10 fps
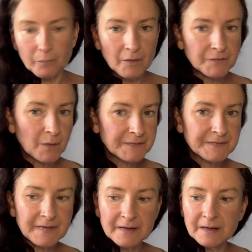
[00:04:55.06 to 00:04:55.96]
So as I
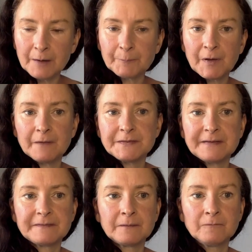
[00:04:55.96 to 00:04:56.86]
say, gut
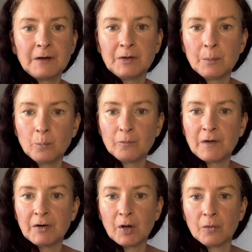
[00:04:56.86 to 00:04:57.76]
testing, very
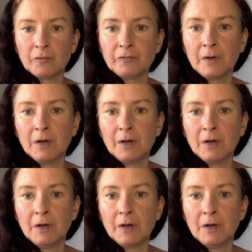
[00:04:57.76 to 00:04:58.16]
kind of